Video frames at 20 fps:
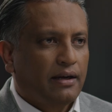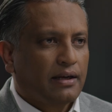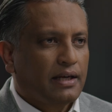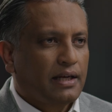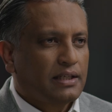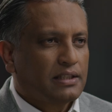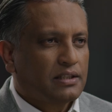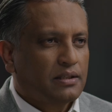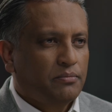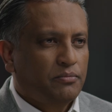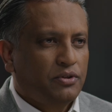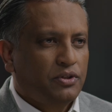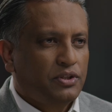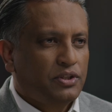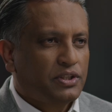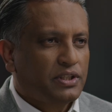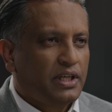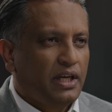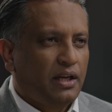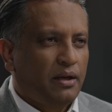customers
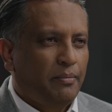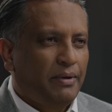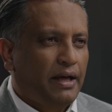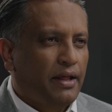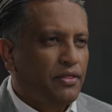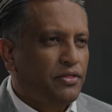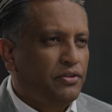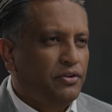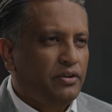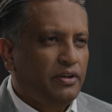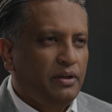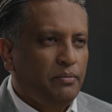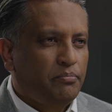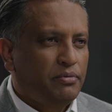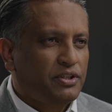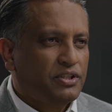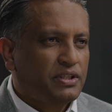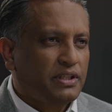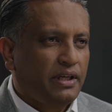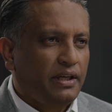get about
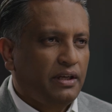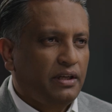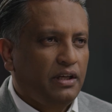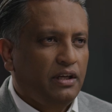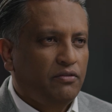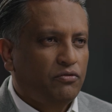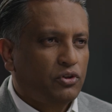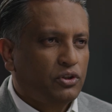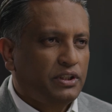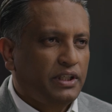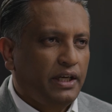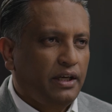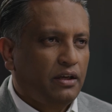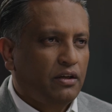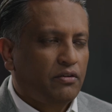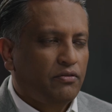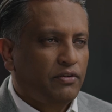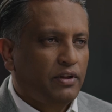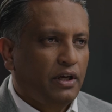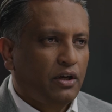30%, give or take,
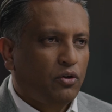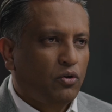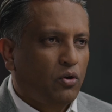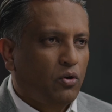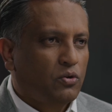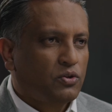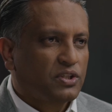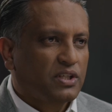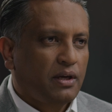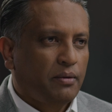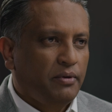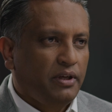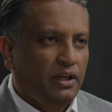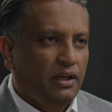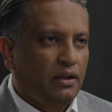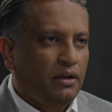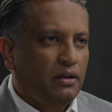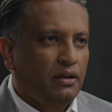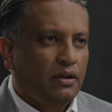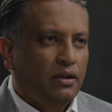of their calls coming
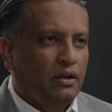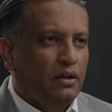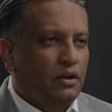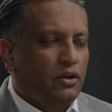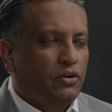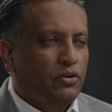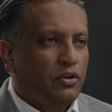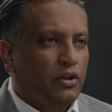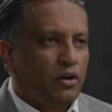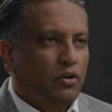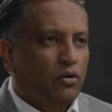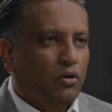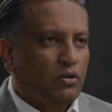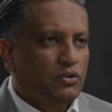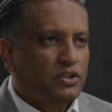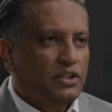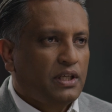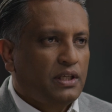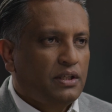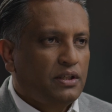in to their call
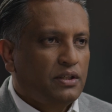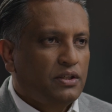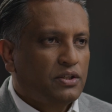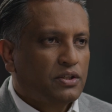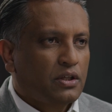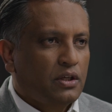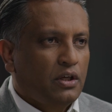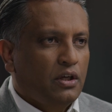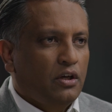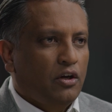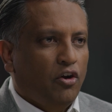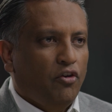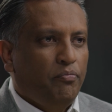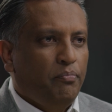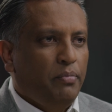centers of